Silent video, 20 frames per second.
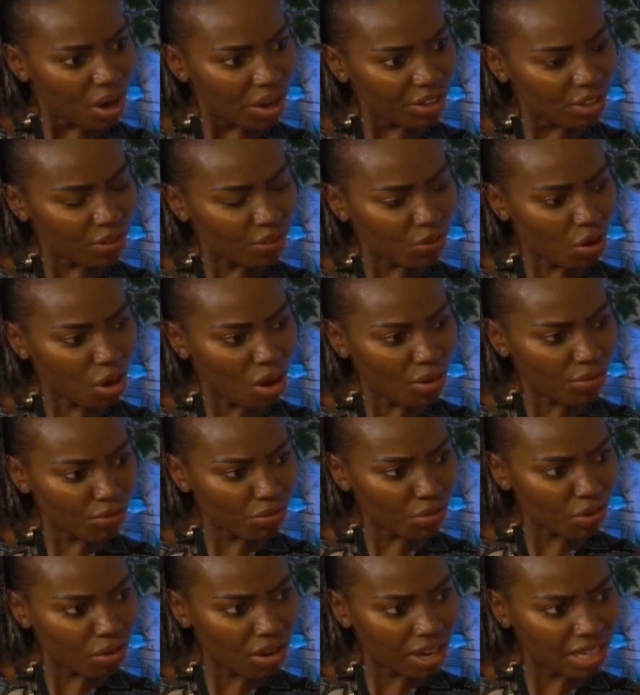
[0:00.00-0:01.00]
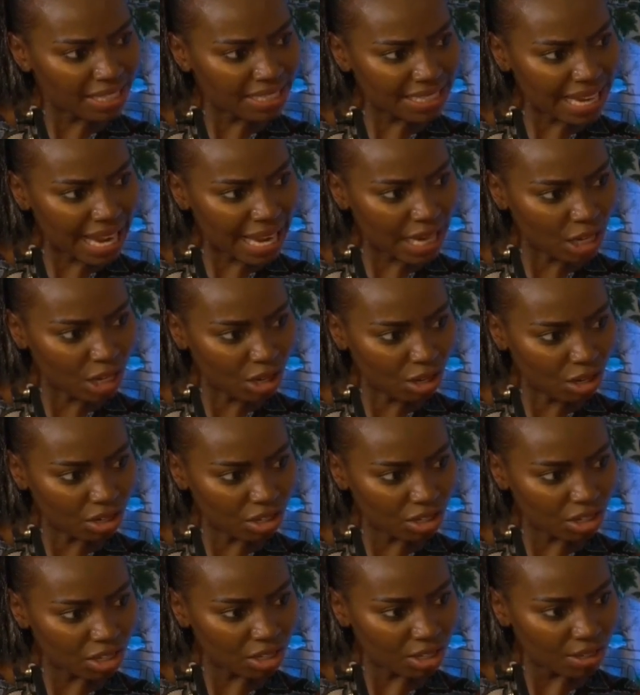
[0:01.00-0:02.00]
Well, you've gone for a day
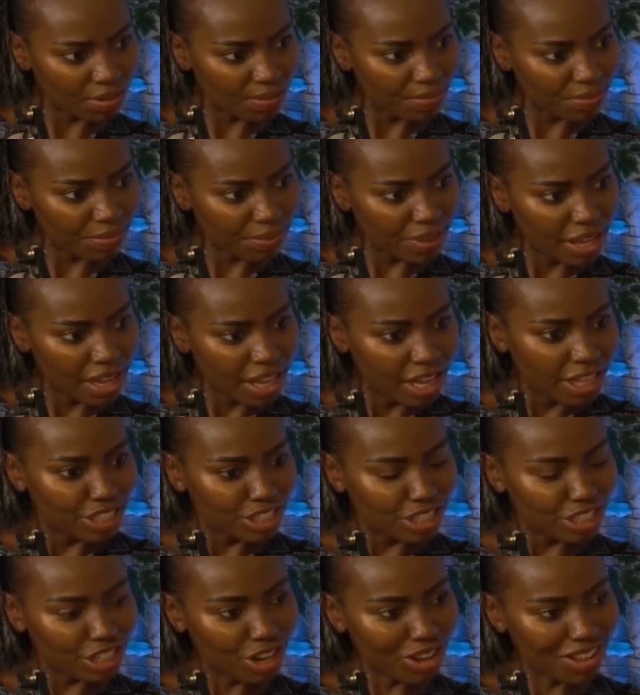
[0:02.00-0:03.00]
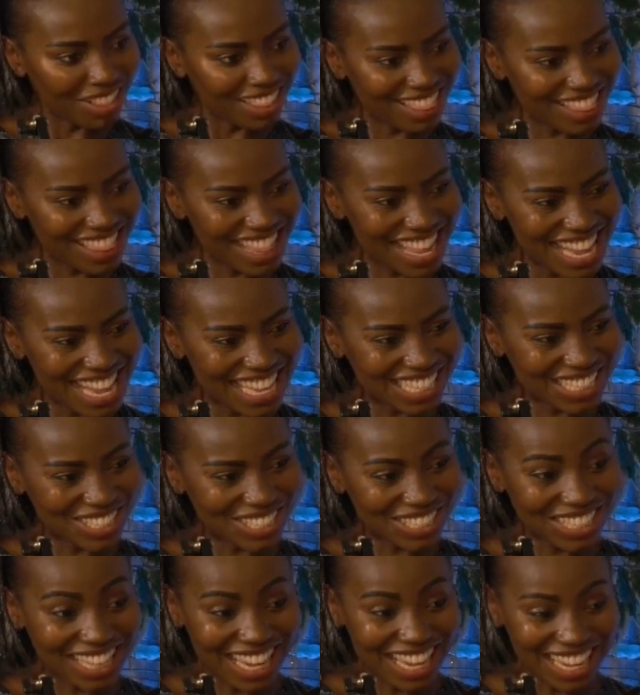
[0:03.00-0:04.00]
look. Do you know the thing is,
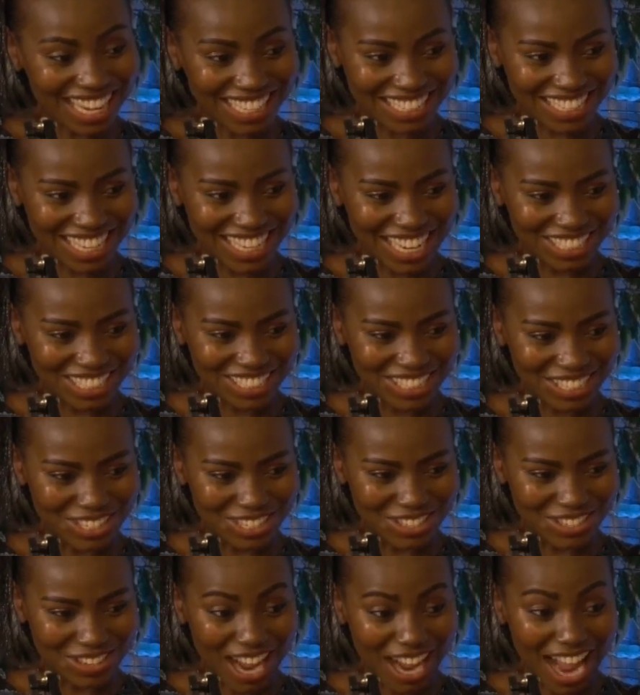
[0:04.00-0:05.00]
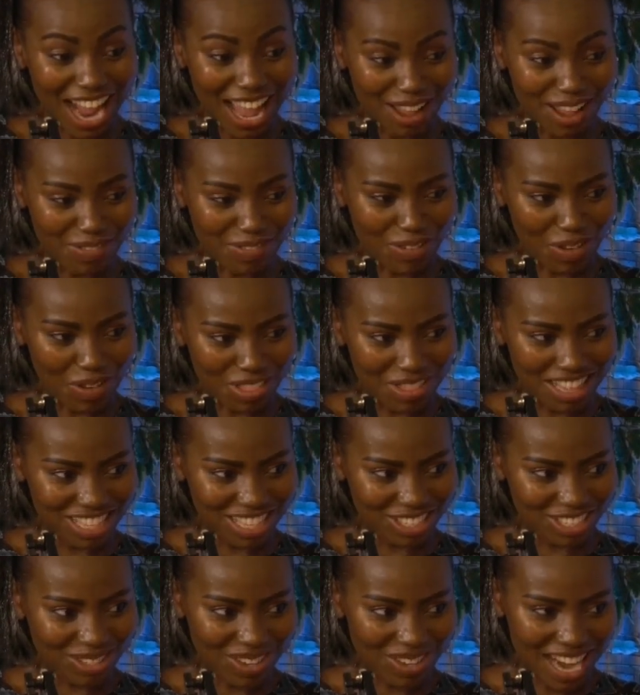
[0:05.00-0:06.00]
because like I say to you, I have got
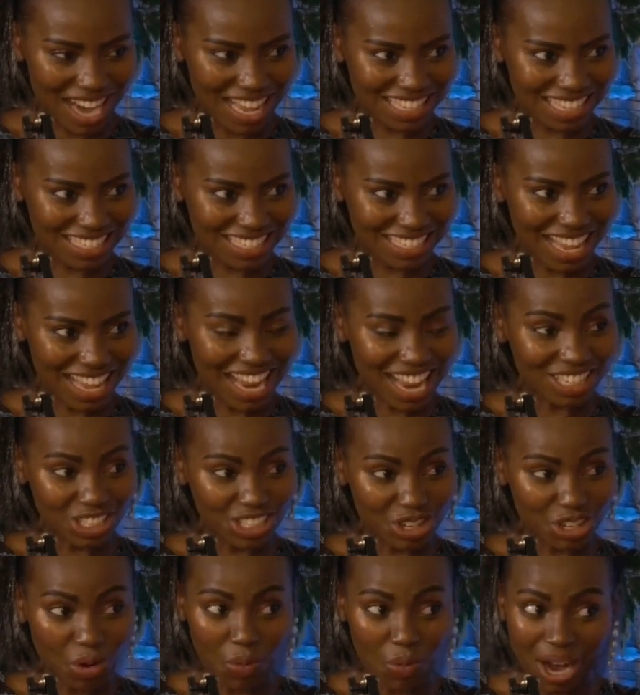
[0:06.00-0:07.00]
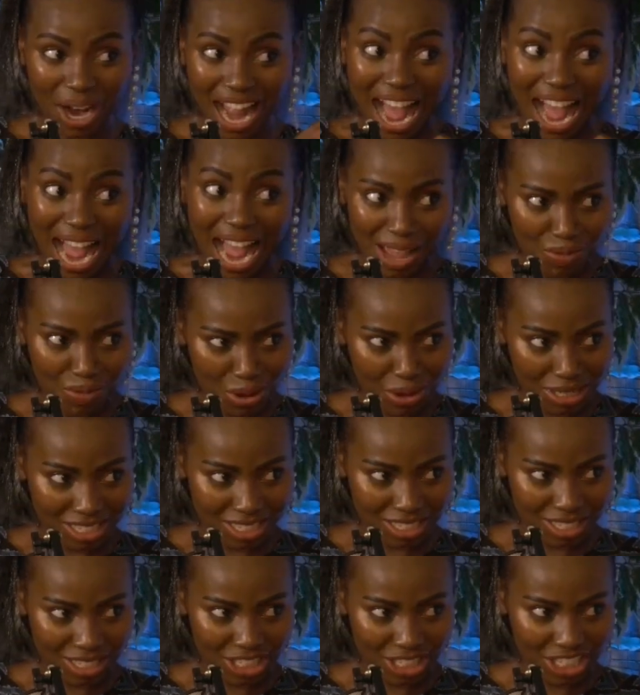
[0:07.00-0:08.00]
this dress, and do you know what I
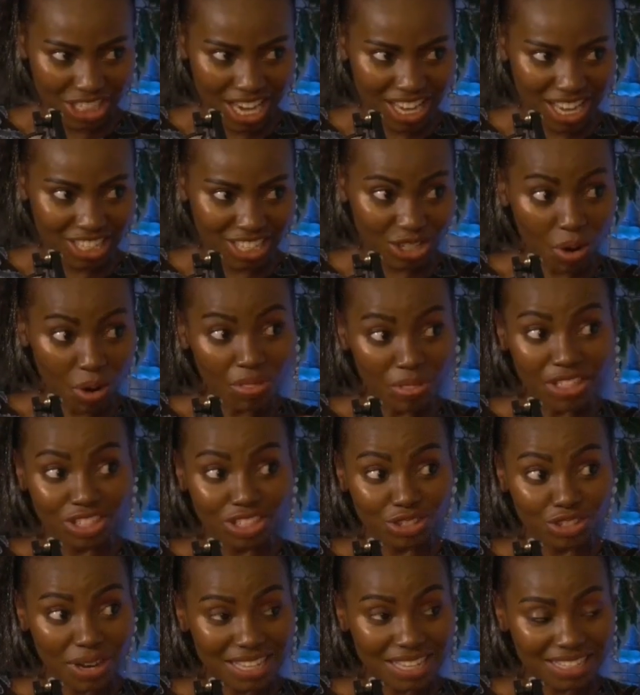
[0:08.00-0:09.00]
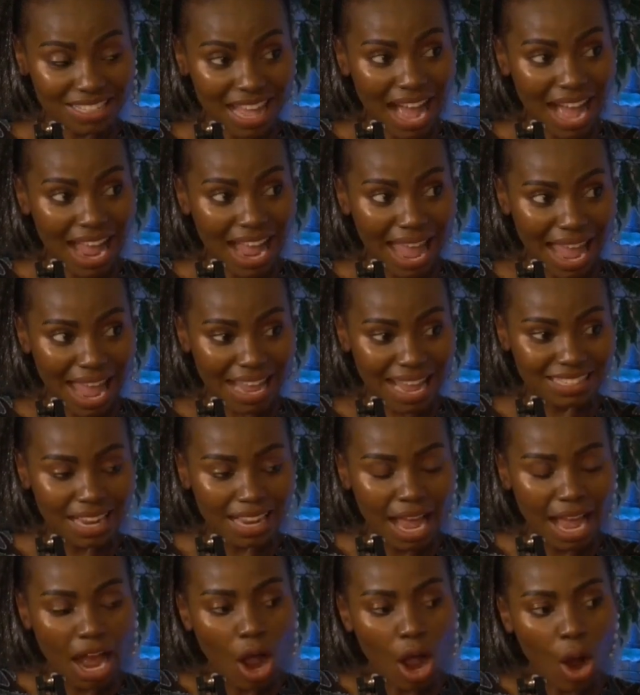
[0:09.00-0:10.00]
wanted to change on the dress that I had?
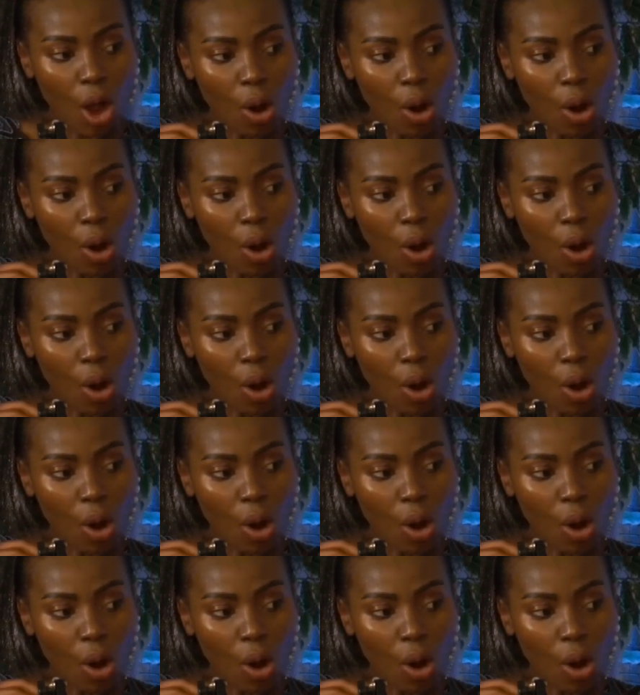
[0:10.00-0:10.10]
